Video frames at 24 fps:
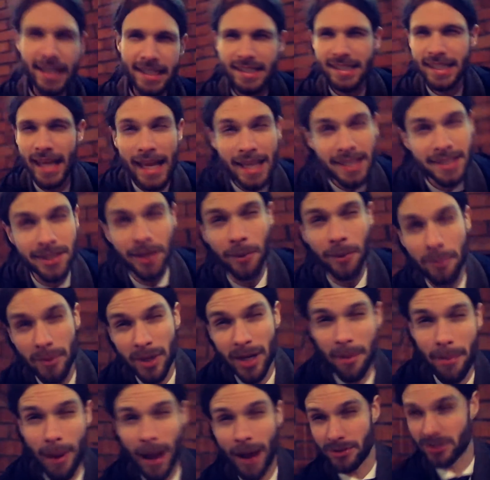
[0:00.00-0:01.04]
say something
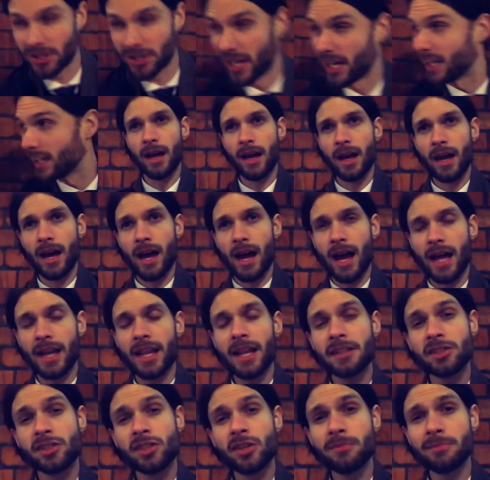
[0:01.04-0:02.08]
about it. And that
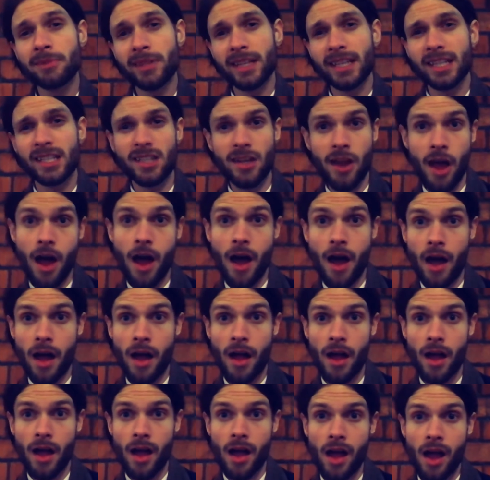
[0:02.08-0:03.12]
something is not,
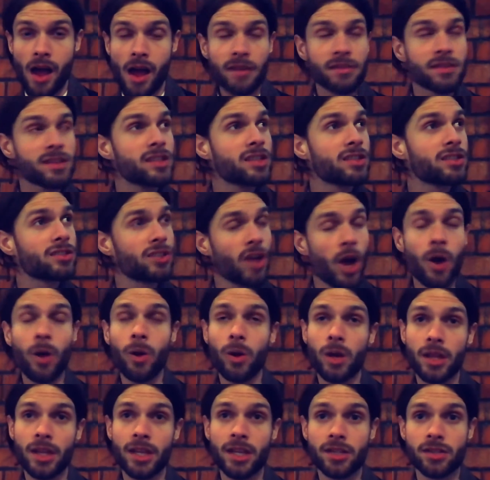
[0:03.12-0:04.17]
I've
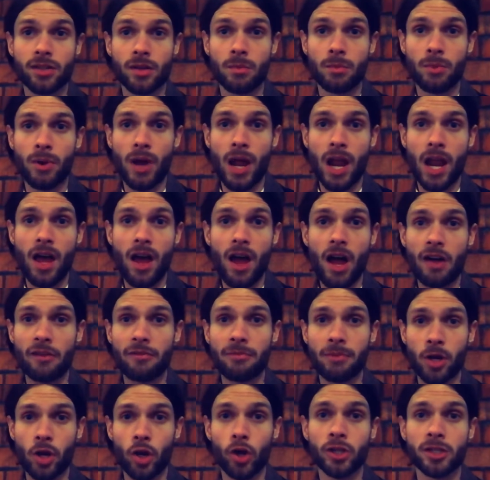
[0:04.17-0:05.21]
stolen this umbrella off my
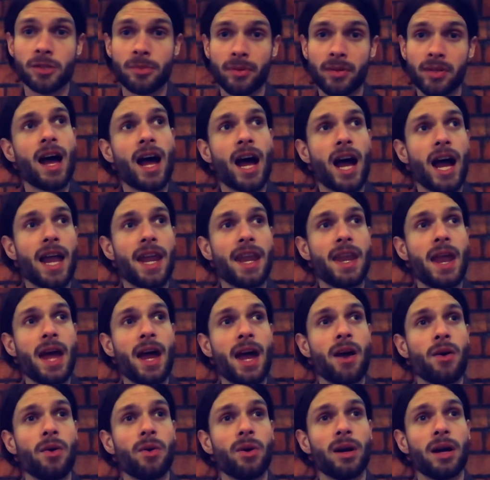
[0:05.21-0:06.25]
husband and
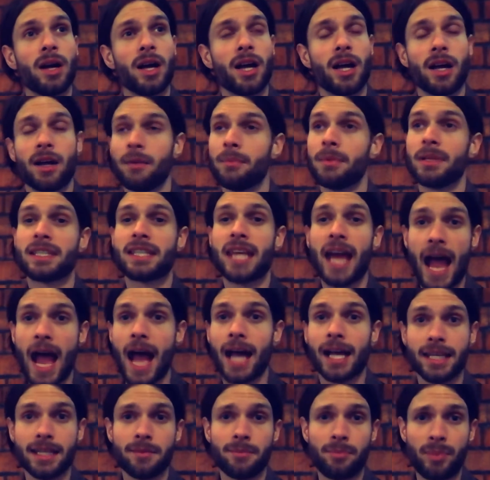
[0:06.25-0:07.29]
now I'm
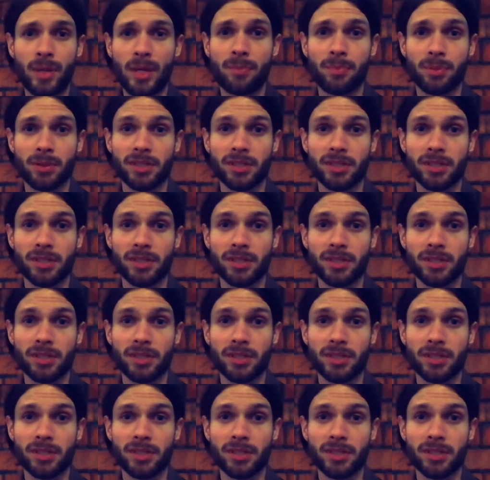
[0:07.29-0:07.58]
attacking people's